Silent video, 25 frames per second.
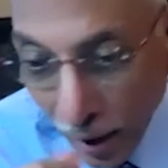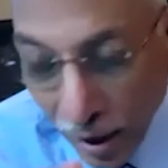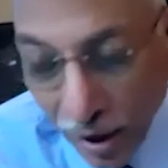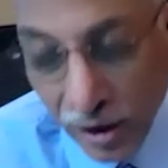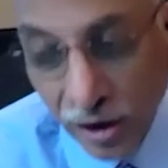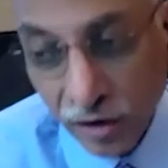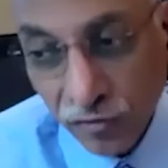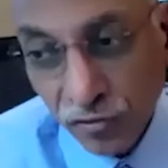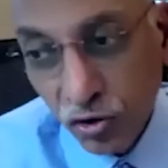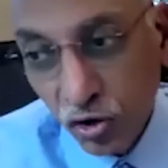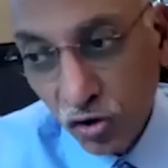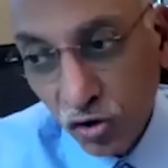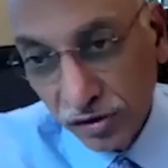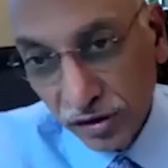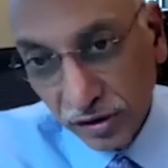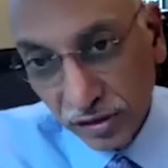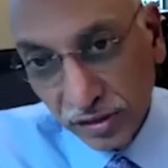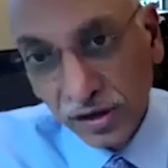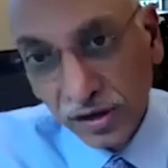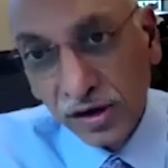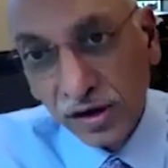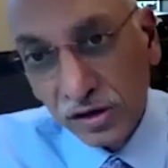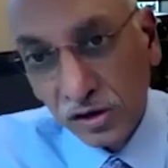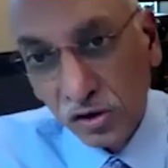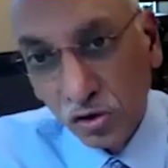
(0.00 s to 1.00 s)
And of course, the
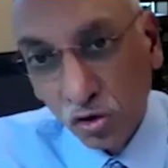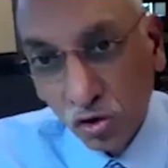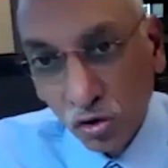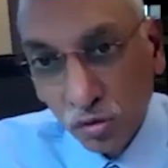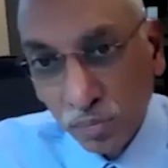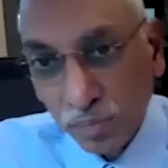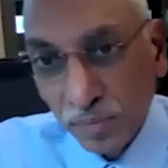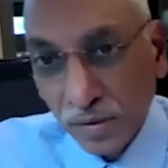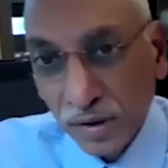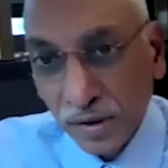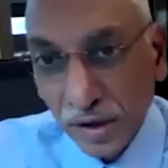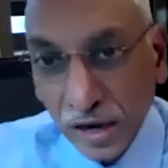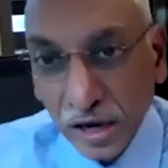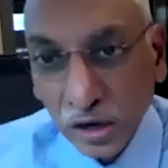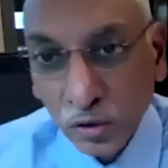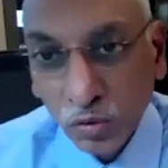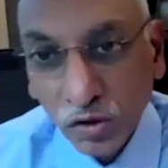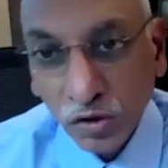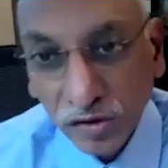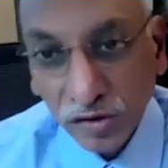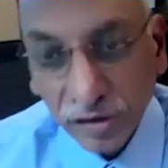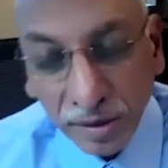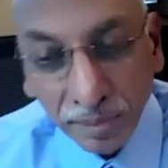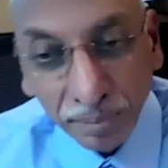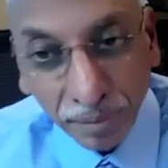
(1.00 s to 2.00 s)
third group, it
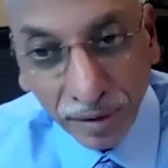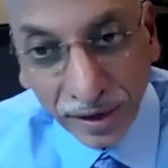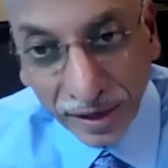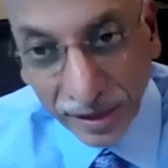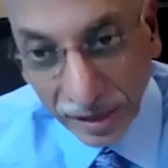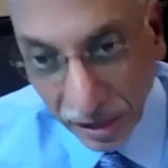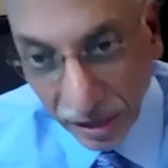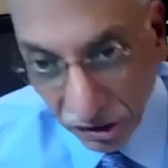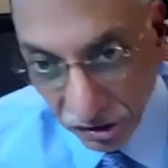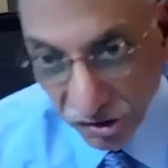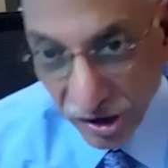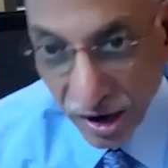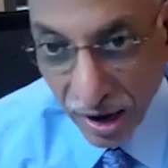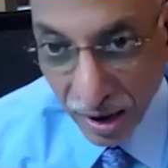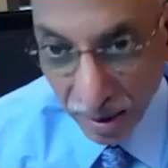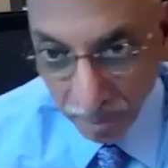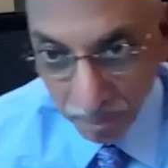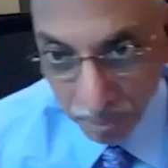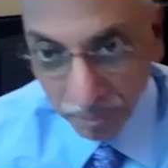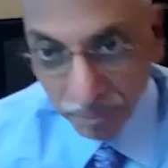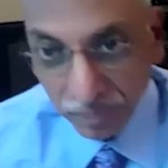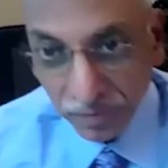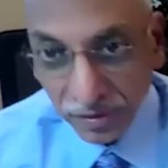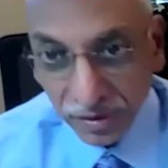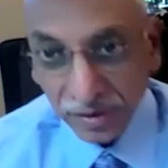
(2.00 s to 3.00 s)
was completely sham.
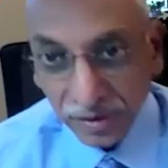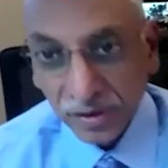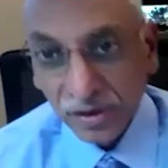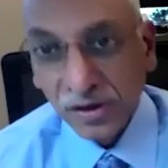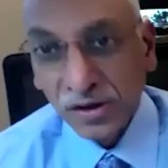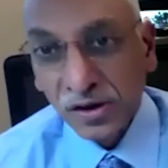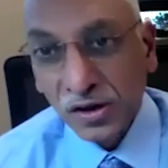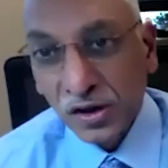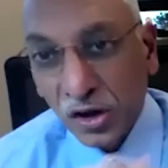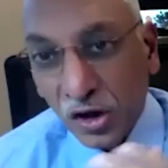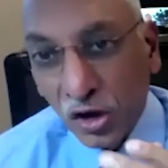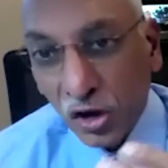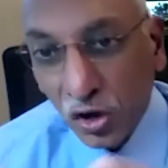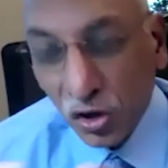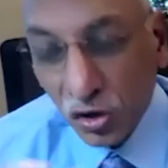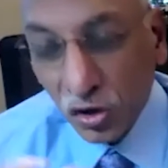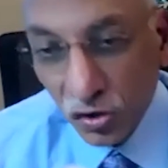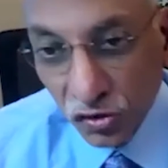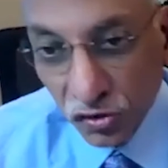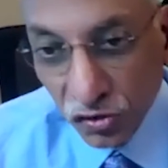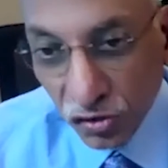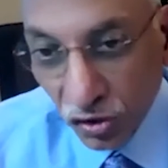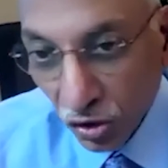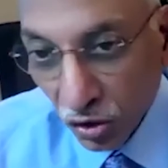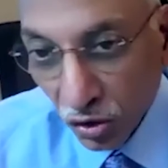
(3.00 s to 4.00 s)

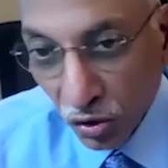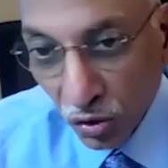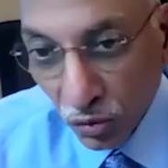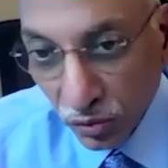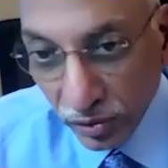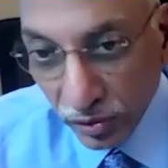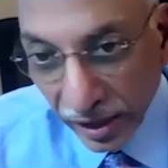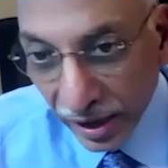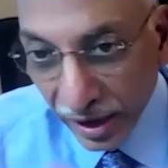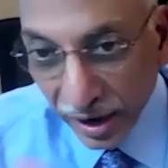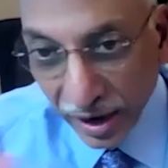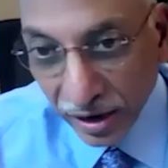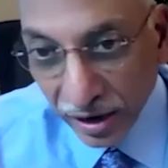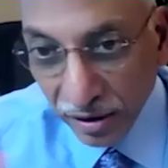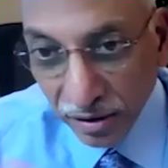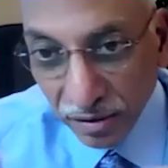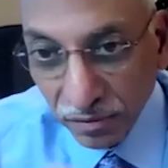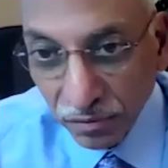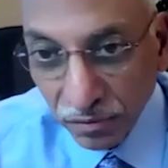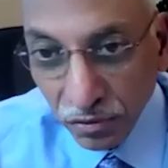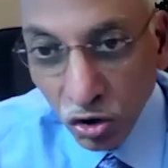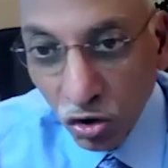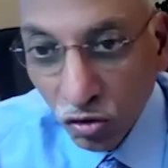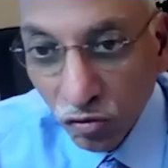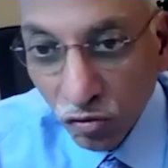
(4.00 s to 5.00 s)
So they had
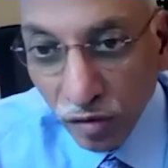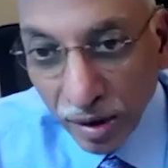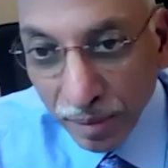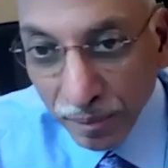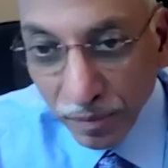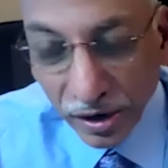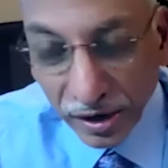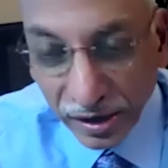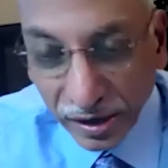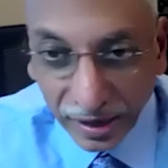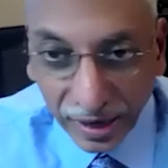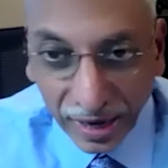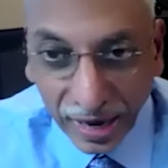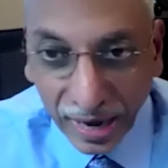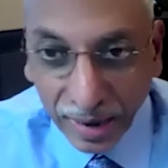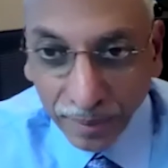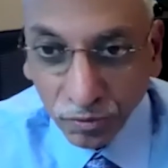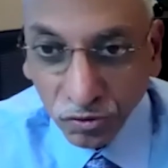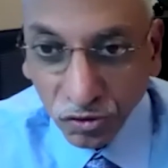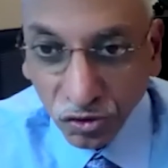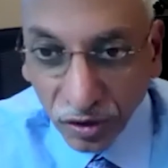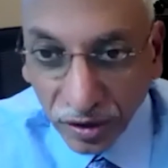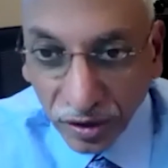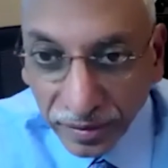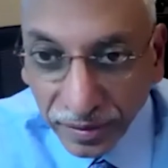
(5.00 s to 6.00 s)
no vibrating
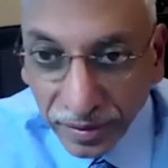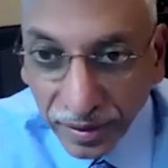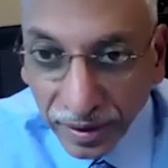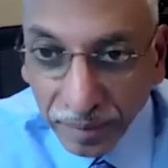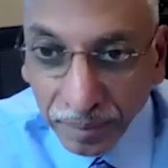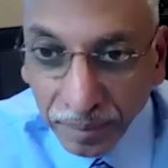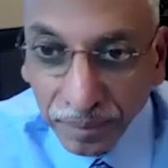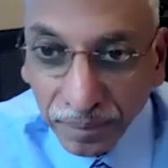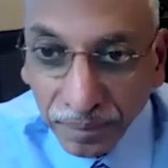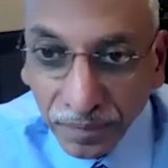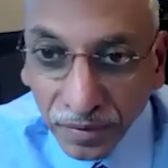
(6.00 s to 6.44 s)
capsule in them.